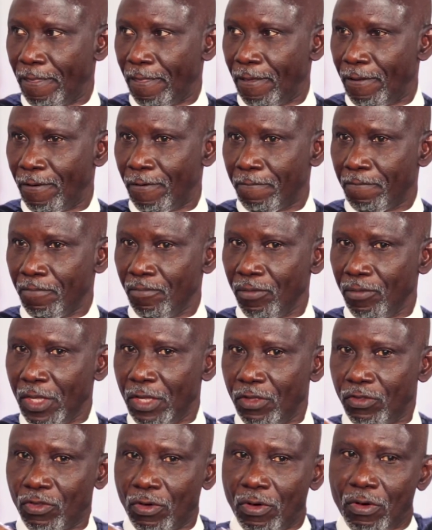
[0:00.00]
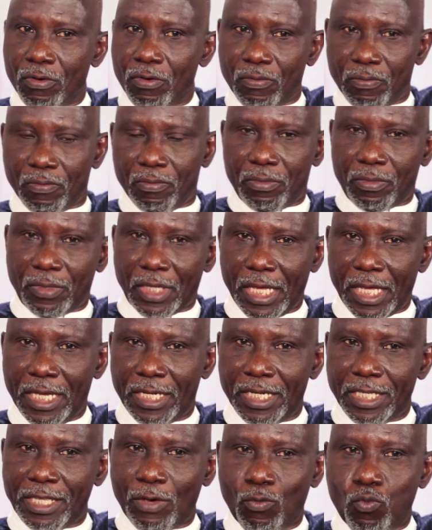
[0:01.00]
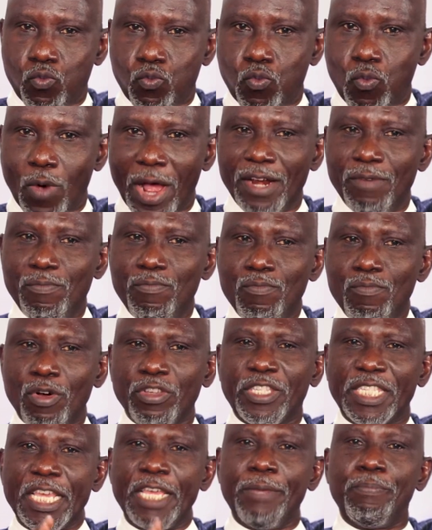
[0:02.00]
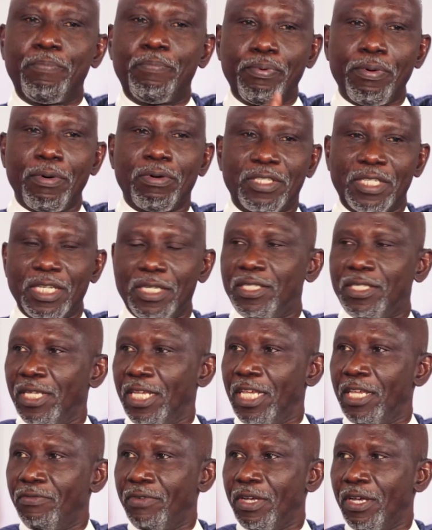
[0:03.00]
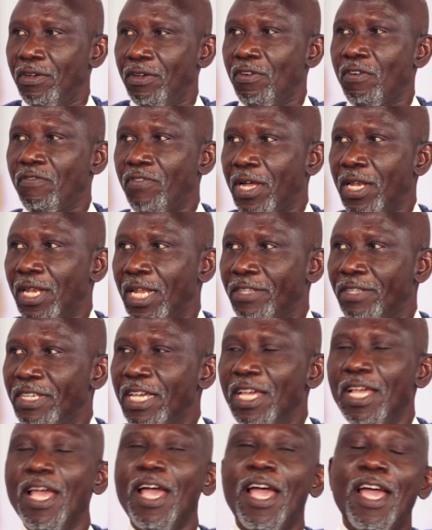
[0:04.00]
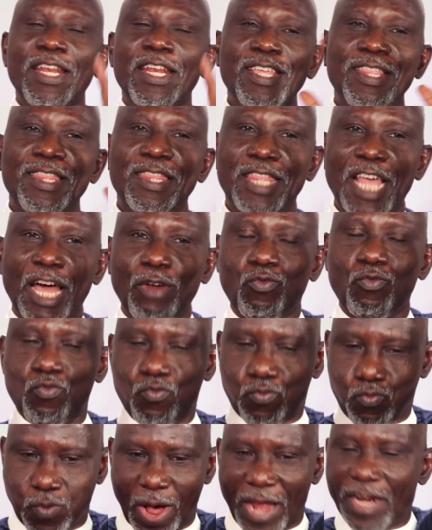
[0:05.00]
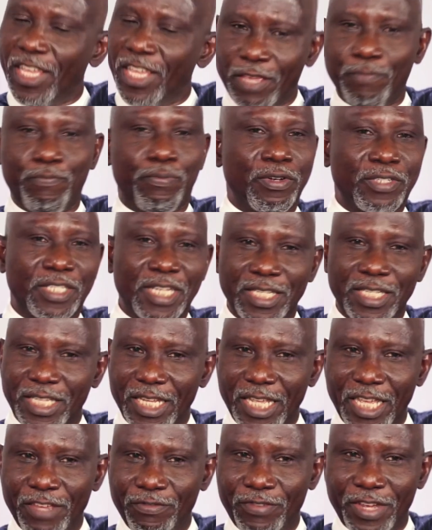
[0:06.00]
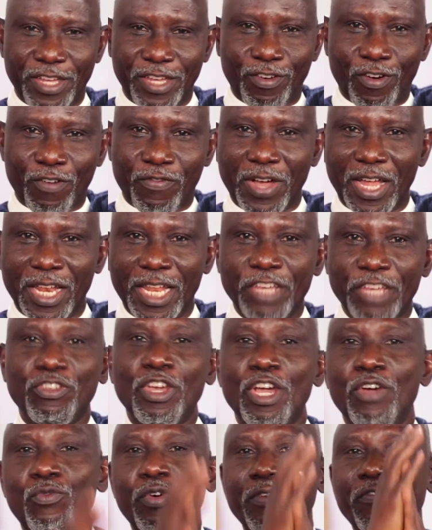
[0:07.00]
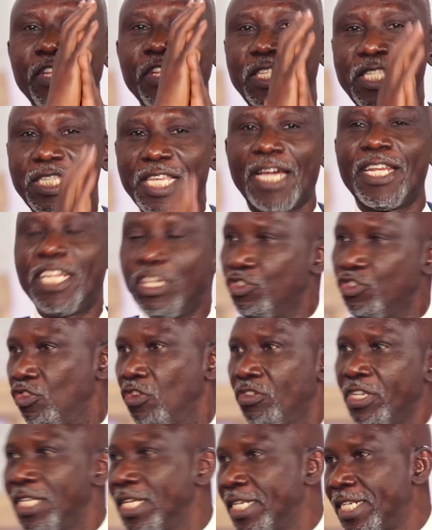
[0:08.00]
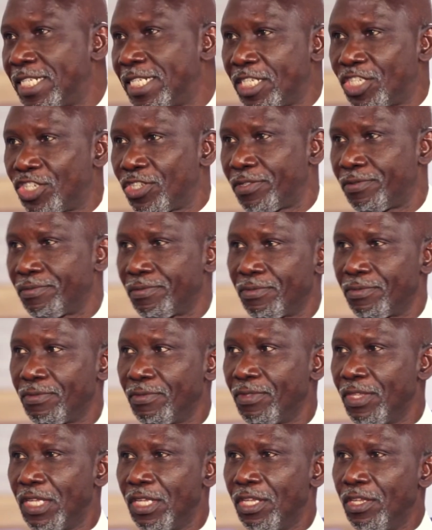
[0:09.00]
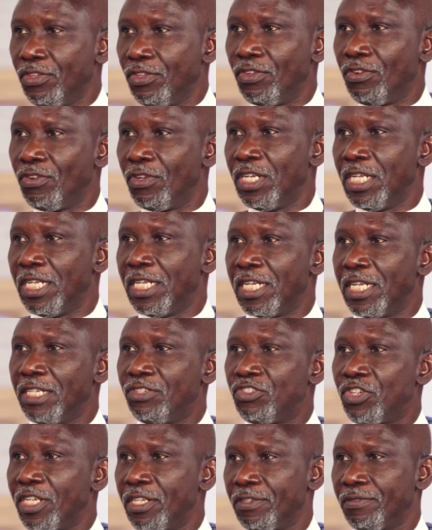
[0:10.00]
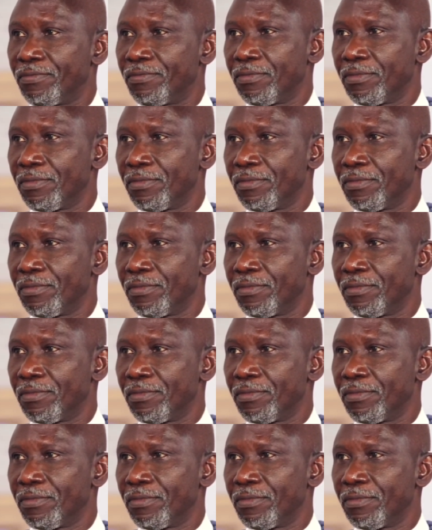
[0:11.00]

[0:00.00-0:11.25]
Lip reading: know, so it is the one most important area of our lives. And in that one important area of our lives, we've decided you don't need any teaching. You don't need any training.